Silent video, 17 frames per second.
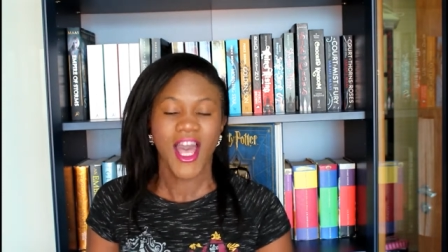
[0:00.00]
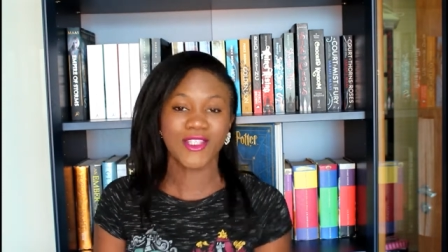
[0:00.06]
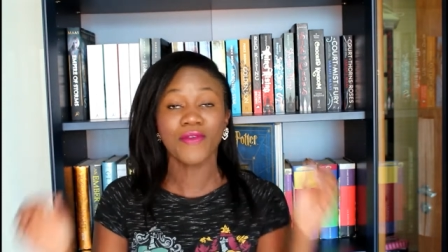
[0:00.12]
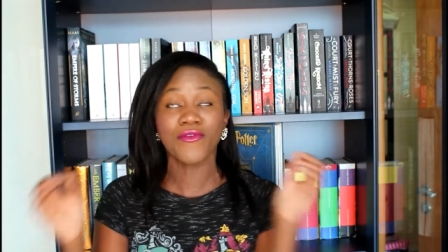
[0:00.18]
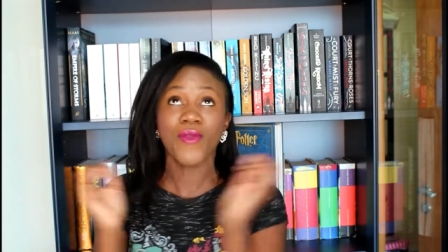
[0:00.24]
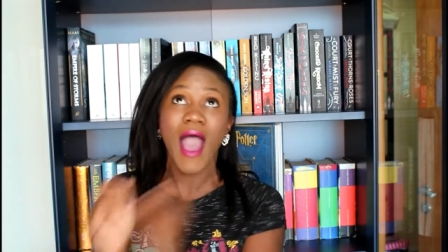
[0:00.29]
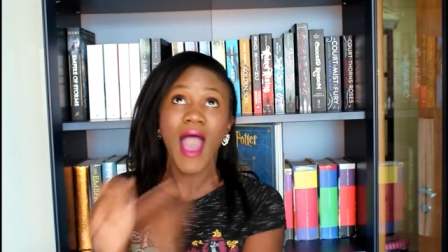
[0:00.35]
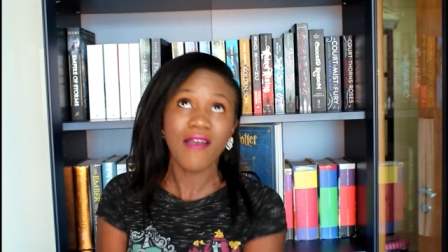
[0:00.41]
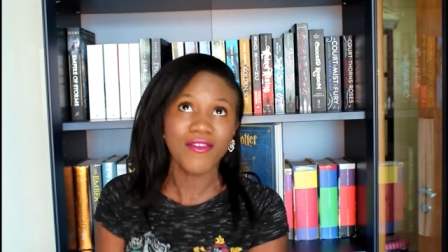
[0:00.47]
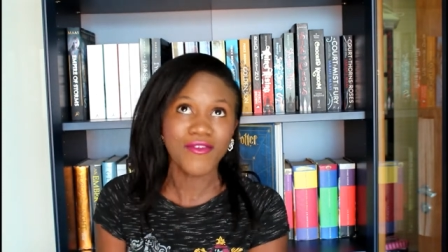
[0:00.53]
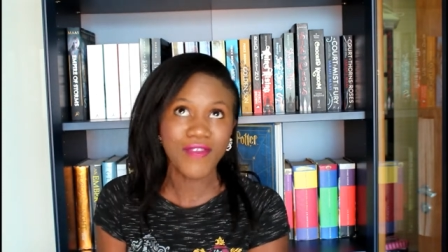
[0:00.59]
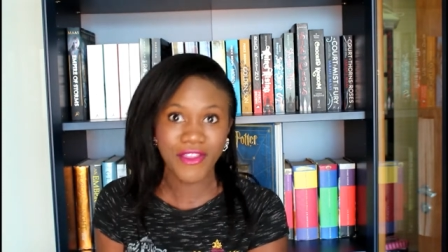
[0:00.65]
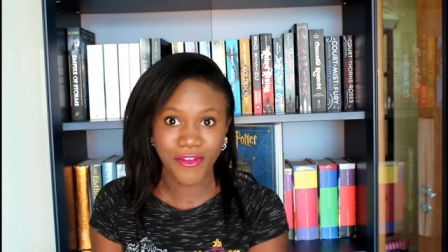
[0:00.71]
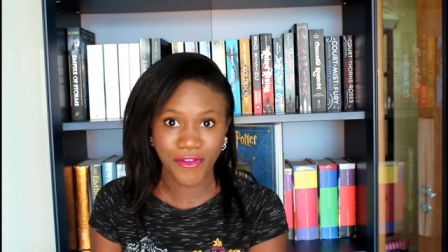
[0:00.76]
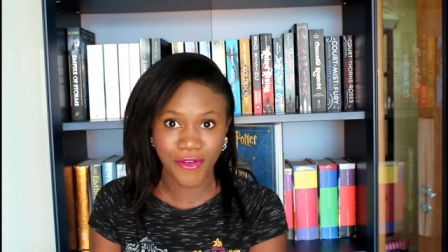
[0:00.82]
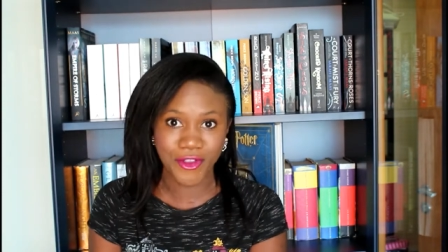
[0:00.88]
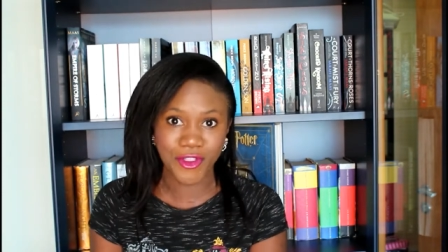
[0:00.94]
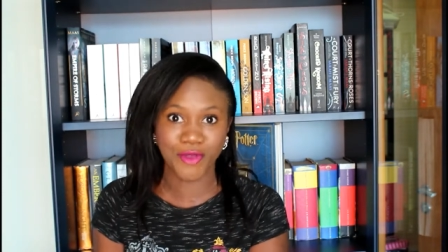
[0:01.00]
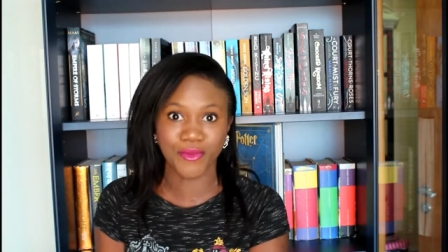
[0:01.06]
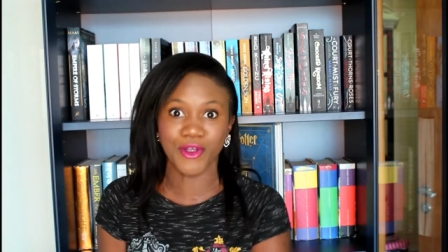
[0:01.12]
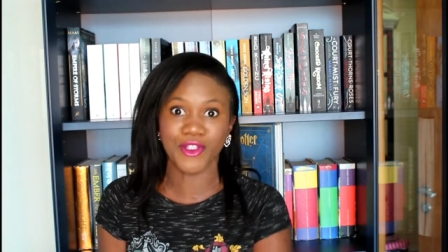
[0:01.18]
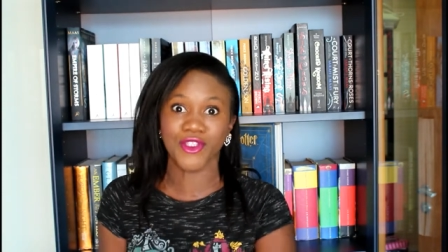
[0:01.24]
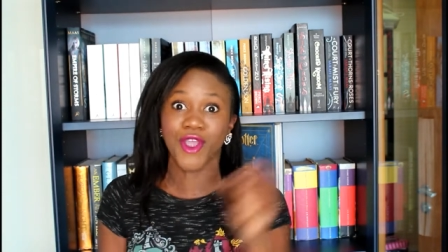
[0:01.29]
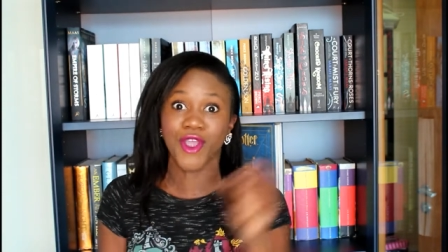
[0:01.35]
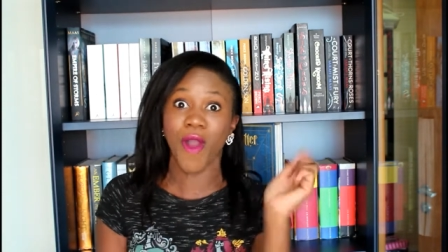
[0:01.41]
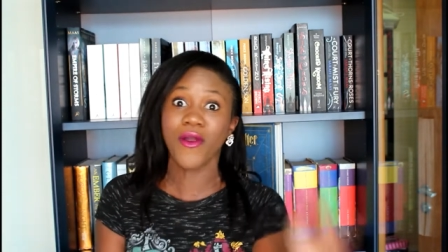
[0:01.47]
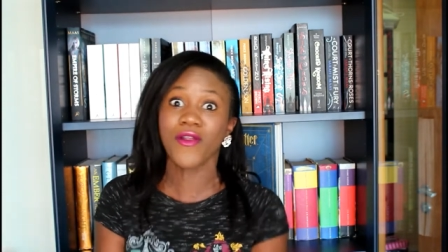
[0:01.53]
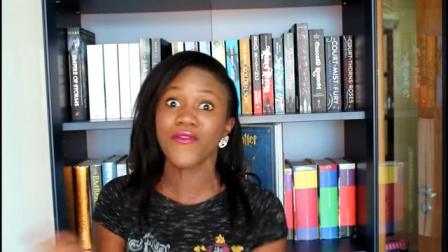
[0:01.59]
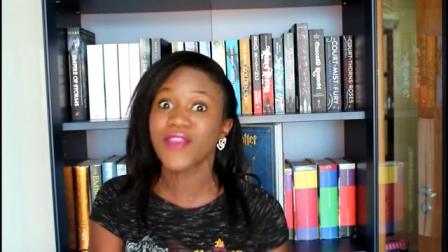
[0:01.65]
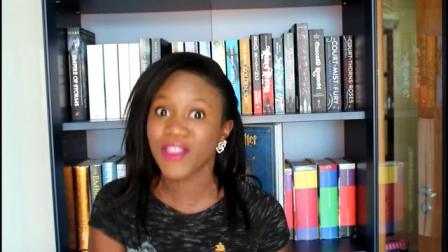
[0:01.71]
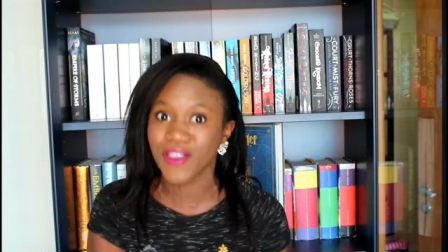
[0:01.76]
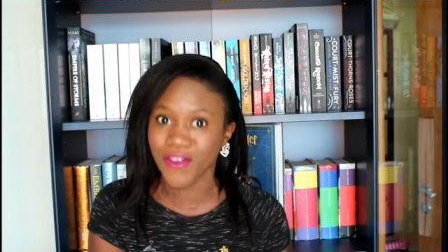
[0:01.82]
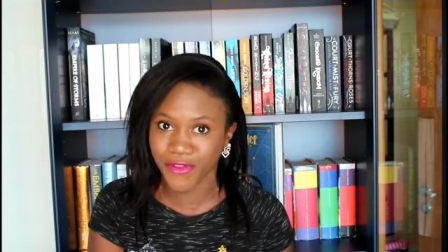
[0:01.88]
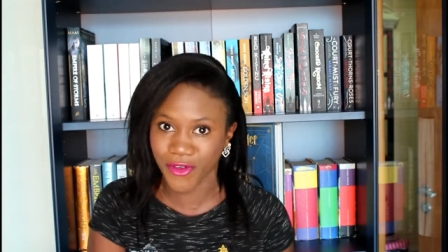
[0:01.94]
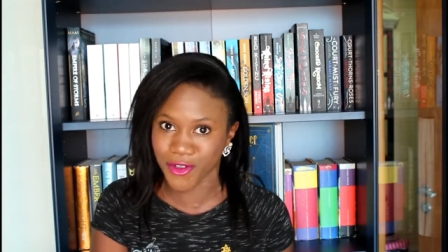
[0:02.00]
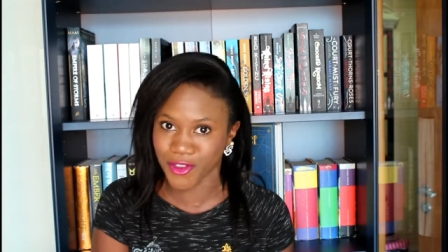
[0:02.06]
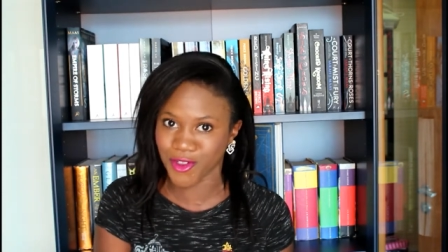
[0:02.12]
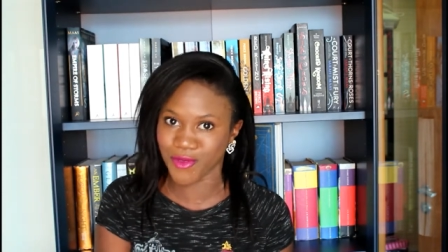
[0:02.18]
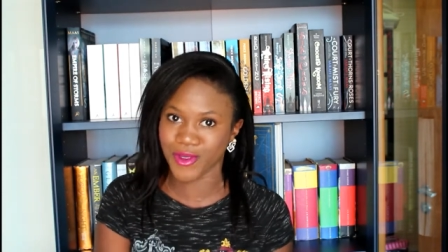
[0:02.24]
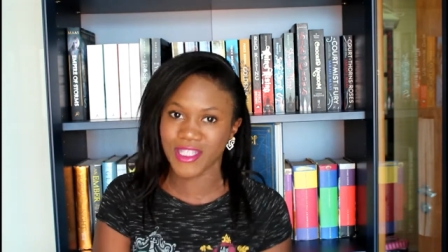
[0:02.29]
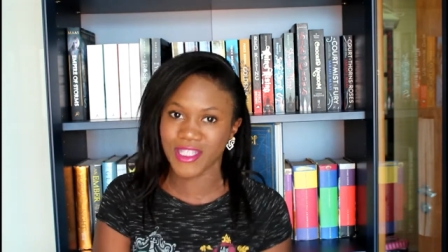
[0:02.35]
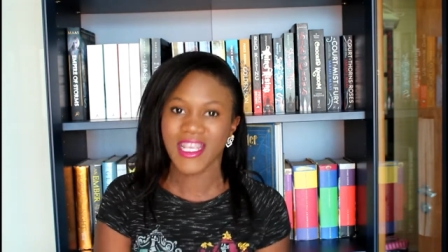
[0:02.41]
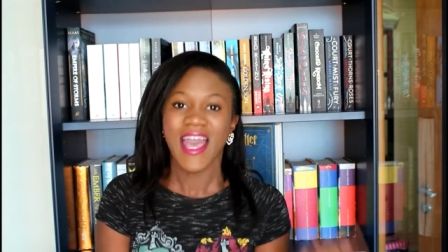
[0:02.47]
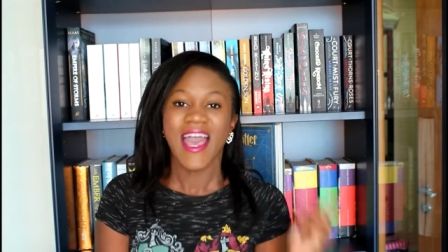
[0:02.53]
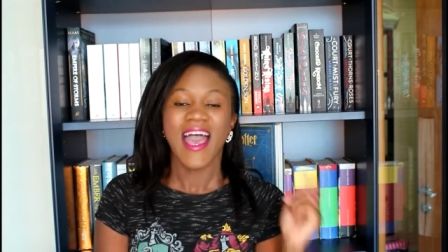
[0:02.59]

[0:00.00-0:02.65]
So if you haven't read the first two books, go and read the first two books